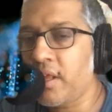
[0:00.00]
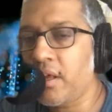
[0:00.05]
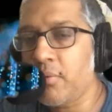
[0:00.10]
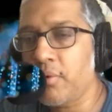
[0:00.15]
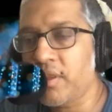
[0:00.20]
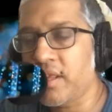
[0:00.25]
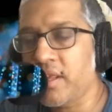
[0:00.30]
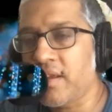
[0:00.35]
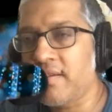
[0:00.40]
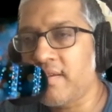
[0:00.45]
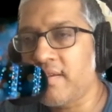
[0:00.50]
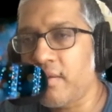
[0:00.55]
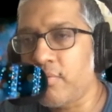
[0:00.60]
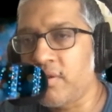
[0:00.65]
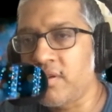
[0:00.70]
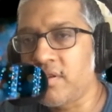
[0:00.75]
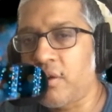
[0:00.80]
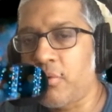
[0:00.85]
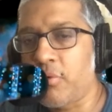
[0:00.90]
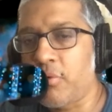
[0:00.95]
what they said
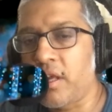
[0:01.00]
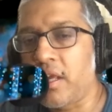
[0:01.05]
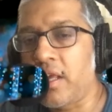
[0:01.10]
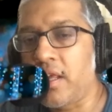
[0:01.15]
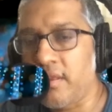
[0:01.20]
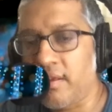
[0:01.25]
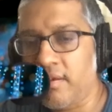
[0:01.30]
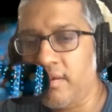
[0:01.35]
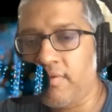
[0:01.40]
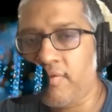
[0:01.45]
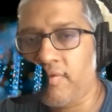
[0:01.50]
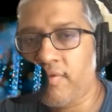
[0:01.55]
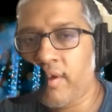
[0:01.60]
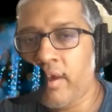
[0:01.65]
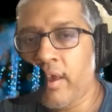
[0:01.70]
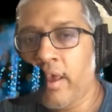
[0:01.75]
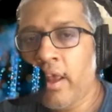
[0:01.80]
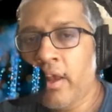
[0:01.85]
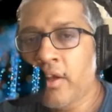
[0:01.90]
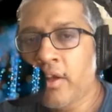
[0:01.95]
was they were heathens.
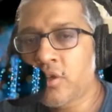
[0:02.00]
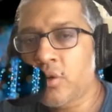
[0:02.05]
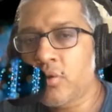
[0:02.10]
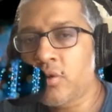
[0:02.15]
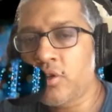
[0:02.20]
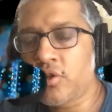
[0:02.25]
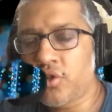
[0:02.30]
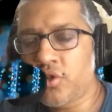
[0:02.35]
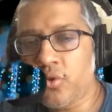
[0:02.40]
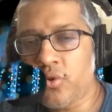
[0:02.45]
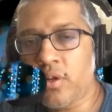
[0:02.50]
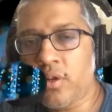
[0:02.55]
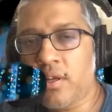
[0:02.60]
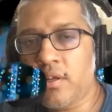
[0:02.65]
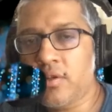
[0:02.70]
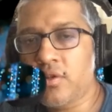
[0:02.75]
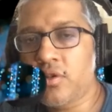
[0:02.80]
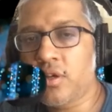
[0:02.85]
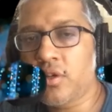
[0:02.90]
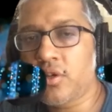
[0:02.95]
So the, Juda
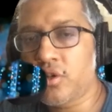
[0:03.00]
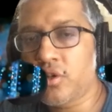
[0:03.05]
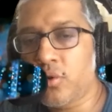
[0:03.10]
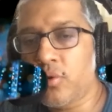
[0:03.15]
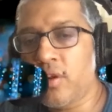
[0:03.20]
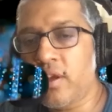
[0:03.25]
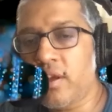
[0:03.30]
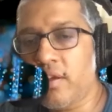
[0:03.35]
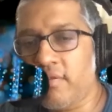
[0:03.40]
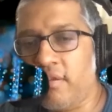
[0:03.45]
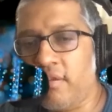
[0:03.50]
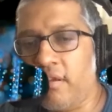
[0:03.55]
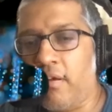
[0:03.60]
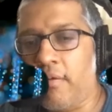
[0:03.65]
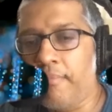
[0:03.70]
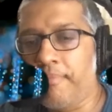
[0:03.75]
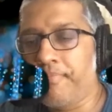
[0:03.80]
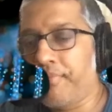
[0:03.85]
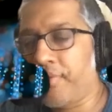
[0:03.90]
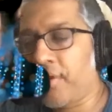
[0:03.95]
the
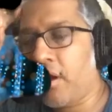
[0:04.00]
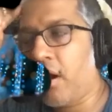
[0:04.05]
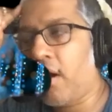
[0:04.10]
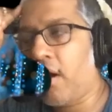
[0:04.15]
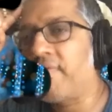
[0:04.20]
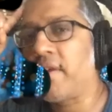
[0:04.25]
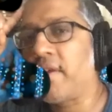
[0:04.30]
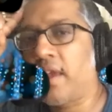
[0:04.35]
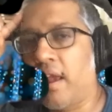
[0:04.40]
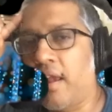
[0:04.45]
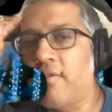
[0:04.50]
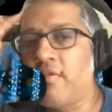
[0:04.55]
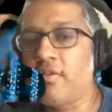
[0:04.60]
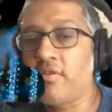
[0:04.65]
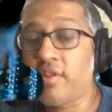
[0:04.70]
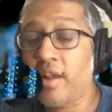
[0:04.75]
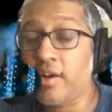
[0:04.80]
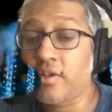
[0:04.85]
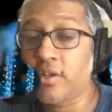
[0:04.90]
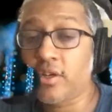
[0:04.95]
Judaism of the Khazars
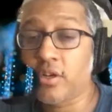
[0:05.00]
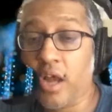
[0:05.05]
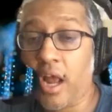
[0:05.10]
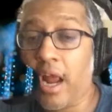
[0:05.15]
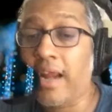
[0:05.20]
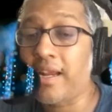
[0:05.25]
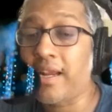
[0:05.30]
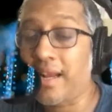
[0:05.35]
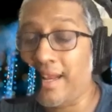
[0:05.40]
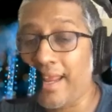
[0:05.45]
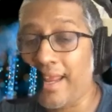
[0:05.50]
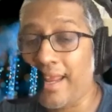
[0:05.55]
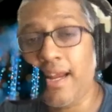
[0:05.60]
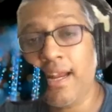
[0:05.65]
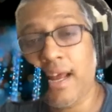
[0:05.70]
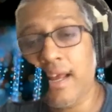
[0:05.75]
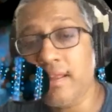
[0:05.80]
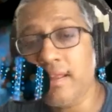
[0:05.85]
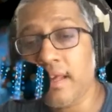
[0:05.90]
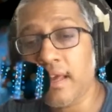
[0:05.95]
actually kind of late,
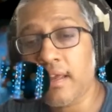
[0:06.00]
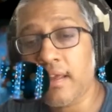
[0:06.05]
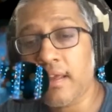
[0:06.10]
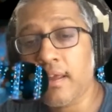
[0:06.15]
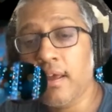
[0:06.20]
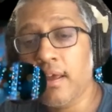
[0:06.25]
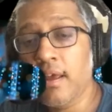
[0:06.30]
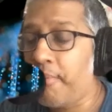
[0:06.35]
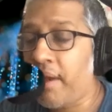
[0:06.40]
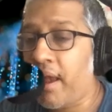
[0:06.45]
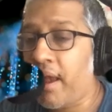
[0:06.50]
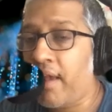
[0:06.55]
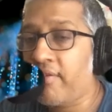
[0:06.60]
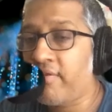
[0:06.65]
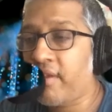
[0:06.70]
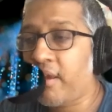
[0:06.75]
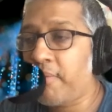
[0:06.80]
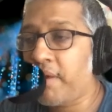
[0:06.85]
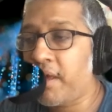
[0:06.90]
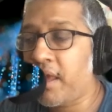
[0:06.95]
I think, as
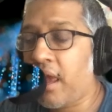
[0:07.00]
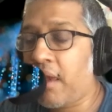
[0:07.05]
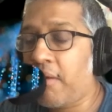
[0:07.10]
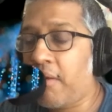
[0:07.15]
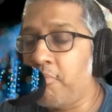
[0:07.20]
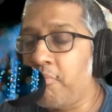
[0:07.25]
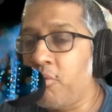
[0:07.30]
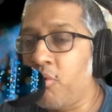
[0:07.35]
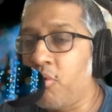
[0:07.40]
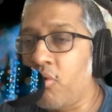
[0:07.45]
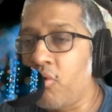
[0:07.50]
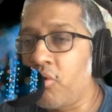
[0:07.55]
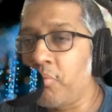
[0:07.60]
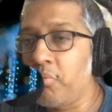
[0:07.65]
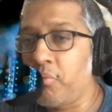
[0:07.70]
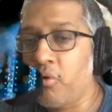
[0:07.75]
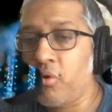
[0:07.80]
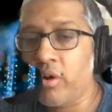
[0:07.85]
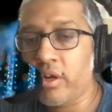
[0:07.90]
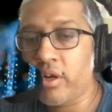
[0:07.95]
they became more and
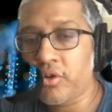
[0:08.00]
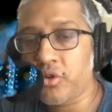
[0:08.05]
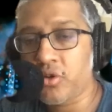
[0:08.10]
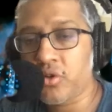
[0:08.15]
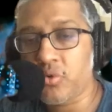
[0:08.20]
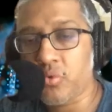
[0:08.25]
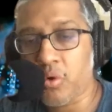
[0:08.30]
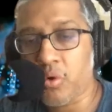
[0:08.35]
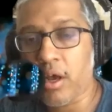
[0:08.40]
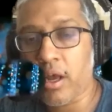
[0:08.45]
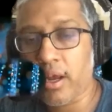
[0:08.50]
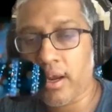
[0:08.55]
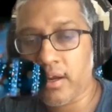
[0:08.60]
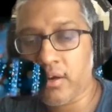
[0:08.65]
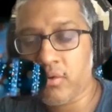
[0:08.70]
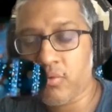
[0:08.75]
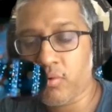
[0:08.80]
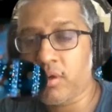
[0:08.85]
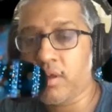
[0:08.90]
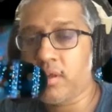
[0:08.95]
more intertwined
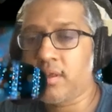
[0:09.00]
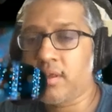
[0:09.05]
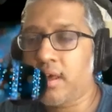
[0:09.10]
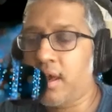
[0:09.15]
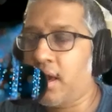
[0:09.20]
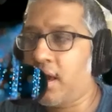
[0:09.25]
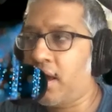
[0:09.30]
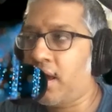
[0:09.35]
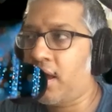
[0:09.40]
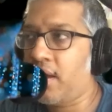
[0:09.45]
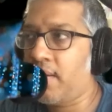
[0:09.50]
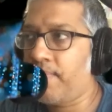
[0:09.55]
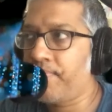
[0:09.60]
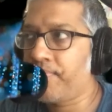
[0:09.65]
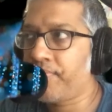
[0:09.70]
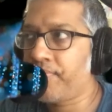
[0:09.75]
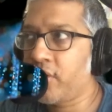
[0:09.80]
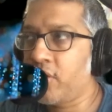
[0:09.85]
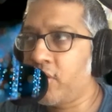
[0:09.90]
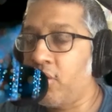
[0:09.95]
with, uh,
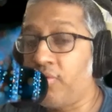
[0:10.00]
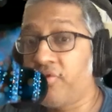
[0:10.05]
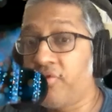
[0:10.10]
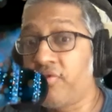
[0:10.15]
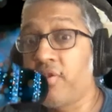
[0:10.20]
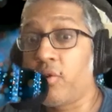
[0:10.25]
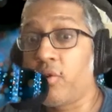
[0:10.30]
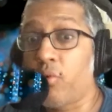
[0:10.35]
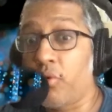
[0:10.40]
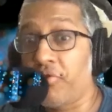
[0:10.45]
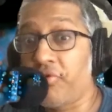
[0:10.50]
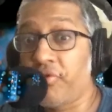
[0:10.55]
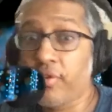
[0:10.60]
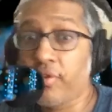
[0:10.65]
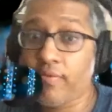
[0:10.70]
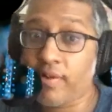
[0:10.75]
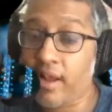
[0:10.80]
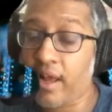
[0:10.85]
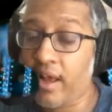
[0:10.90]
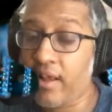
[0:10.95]
you know, the quote
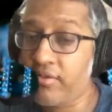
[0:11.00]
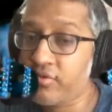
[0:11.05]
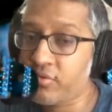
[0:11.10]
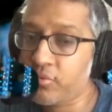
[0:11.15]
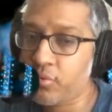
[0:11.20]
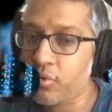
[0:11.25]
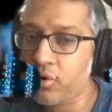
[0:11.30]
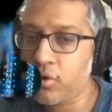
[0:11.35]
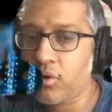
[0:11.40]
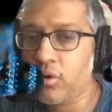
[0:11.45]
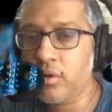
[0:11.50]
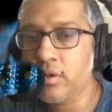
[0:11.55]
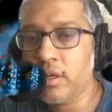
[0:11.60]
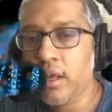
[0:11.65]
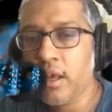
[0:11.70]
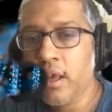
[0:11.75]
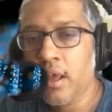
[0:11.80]
civilized world.